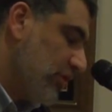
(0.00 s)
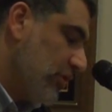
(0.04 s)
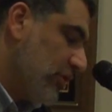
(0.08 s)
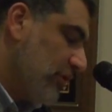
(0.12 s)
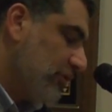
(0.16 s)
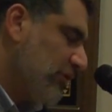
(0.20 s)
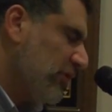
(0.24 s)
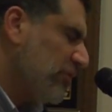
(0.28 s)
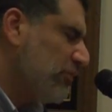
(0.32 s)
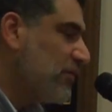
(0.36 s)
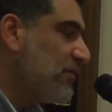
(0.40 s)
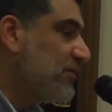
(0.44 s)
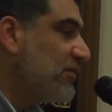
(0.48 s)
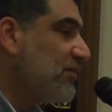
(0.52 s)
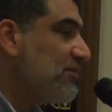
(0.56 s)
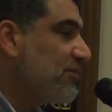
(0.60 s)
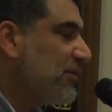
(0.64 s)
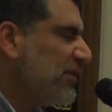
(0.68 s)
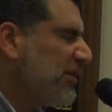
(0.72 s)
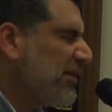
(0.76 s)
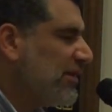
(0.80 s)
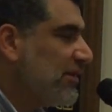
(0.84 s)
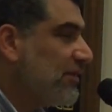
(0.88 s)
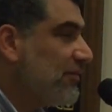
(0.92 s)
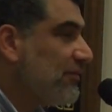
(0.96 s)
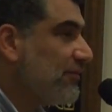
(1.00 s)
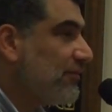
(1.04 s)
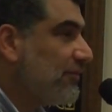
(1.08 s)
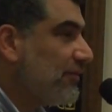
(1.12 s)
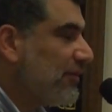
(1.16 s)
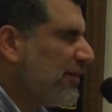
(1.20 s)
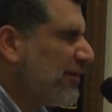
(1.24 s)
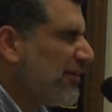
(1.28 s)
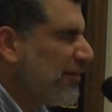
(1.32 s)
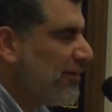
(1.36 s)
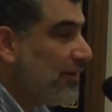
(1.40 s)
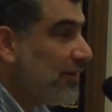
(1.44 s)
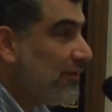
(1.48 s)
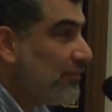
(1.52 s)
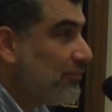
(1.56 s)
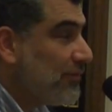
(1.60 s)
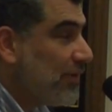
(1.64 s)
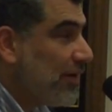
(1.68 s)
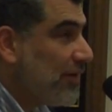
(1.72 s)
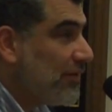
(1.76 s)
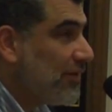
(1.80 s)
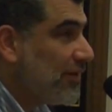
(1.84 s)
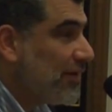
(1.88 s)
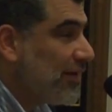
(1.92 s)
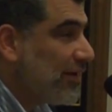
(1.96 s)
So Muslims believe, I
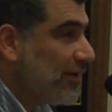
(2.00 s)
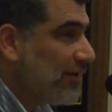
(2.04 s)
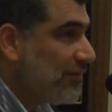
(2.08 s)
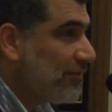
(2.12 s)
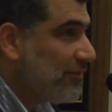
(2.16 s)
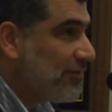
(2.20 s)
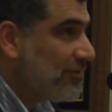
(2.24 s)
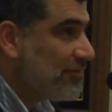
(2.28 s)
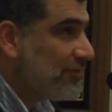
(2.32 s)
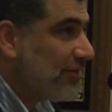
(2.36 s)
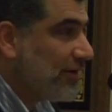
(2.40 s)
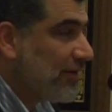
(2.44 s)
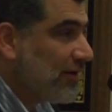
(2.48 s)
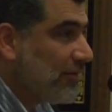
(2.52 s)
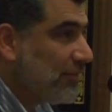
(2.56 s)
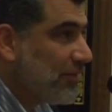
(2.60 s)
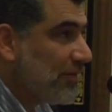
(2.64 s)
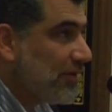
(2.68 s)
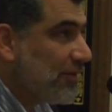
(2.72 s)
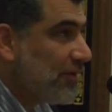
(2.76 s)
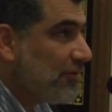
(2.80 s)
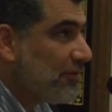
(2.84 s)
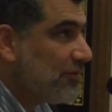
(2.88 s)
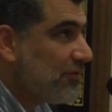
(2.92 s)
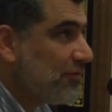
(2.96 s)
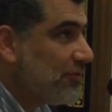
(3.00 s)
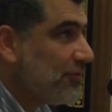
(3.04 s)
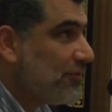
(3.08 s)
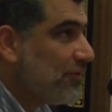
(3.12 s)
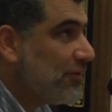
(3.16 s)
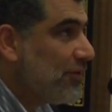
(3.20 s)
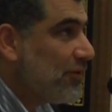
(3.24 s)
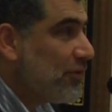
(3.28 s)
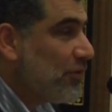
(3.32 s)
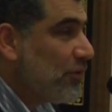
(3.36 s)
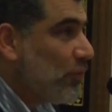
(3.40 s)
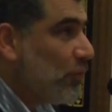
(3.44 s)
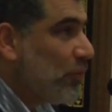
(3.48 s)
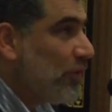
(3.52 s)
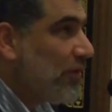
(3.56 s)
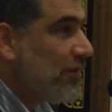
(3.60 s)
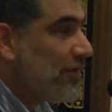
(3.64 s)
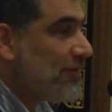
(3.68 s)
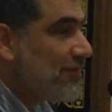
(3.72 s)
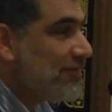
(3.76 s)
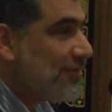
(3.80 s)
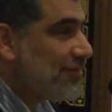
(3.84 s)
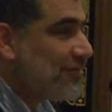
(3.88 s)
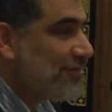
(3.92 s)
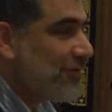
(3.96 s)
think I left this thing up in the air too, one of the
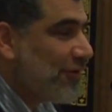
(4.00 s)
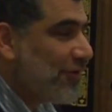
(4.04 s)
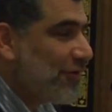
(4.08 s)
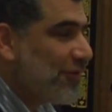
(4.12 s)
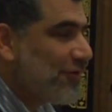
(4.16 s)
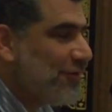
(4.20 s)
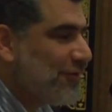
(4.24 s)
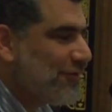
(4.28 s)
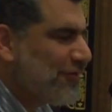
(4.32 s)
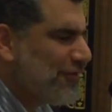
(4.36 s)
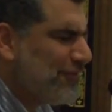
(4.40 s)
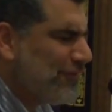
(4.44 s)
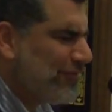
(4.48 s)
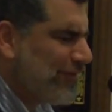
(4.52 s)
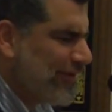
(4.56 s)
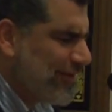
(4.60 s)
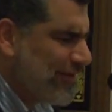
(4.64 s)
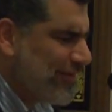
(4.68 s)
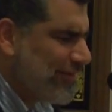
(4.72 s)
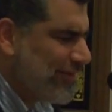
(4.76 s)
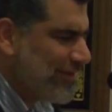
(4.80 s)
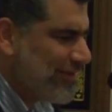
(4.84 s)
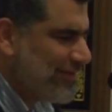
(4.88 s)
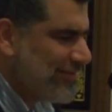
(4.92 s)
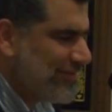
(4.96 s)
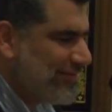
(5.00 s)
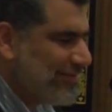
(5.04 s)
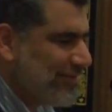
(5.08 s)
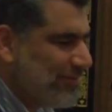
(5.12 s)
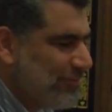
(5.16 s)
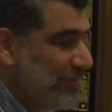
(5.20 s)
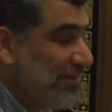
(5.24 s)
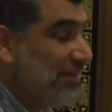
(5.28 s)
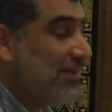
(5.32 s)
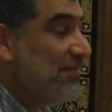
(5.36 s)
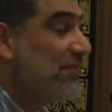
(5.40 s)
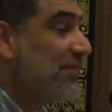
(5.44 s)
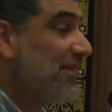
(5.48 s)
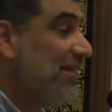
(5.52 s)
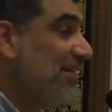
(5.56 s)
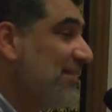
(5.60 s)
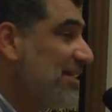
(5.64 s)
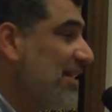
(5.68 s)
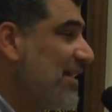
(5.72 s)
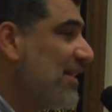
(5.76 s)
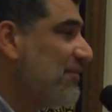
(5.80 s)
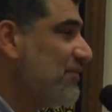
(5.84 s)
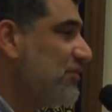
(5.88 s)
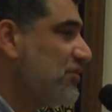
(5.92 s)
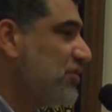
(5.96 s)
6 articles of faith is belief in the
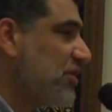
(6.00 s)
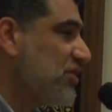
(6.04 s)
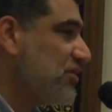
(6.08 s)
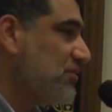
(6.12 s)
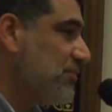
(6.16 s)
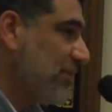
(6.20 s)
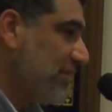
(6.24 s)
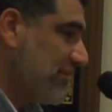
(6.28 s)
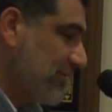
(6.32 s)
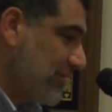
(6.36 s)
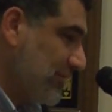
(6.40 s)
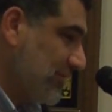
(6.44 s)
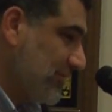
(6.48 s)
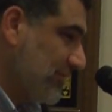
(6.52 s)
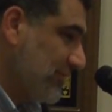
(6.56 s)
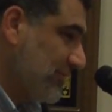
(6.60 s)
day of judgment.